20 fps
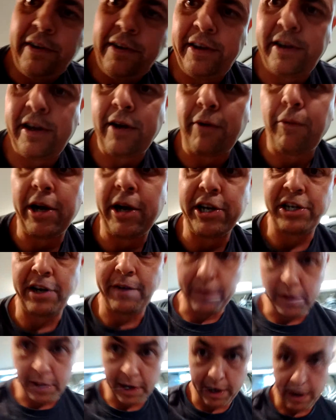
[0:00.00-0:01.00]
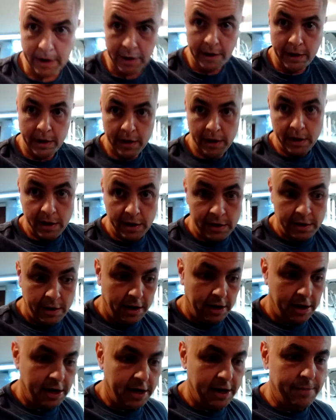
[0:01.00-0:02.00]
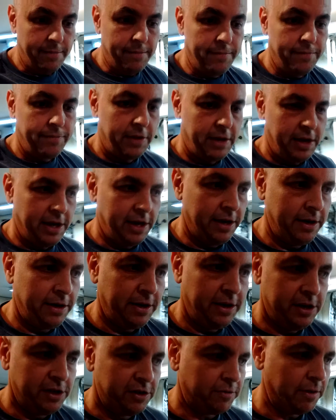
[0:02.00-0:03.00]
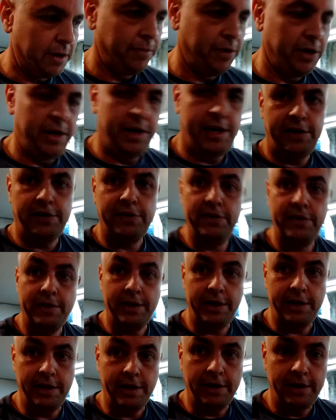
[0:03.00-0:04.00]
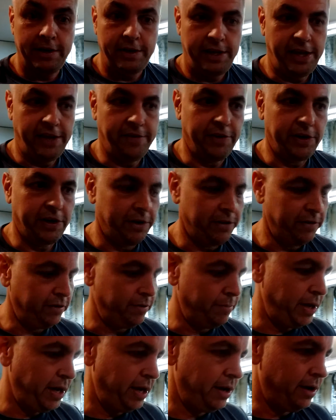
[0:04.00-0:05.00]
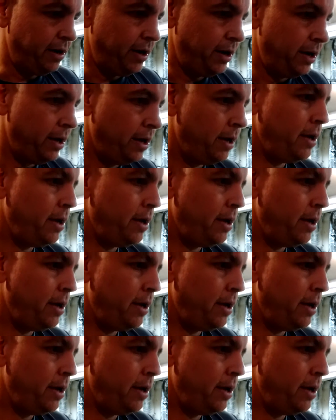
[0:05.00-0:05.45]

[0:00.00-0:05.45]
you got to watch out for that. And you just want to put nice, thin, even coats of paint on.